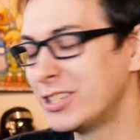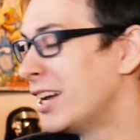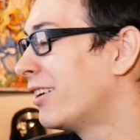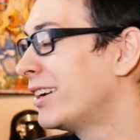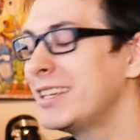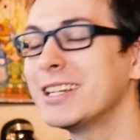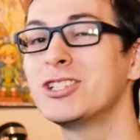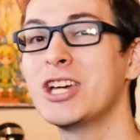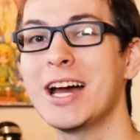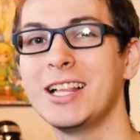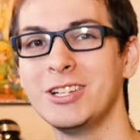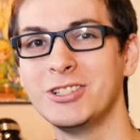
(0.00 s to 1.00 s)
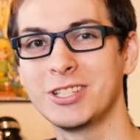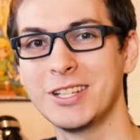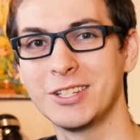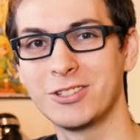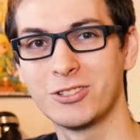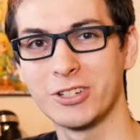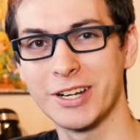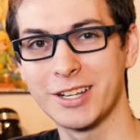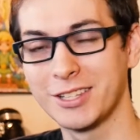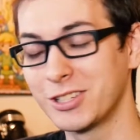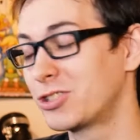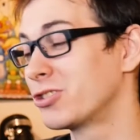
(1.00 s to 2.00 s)
Now I need to challenge this drink.
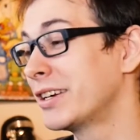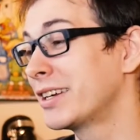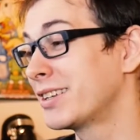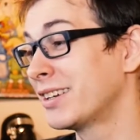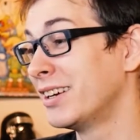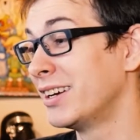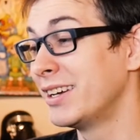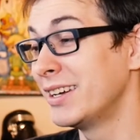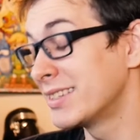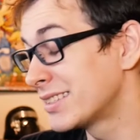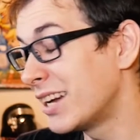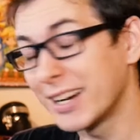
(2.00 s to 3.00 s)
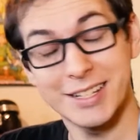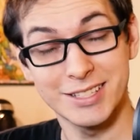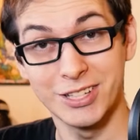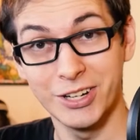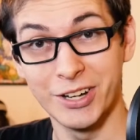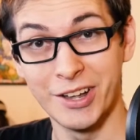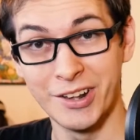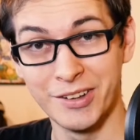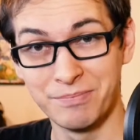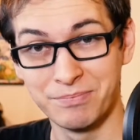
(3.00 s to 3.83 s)
This drink is not as good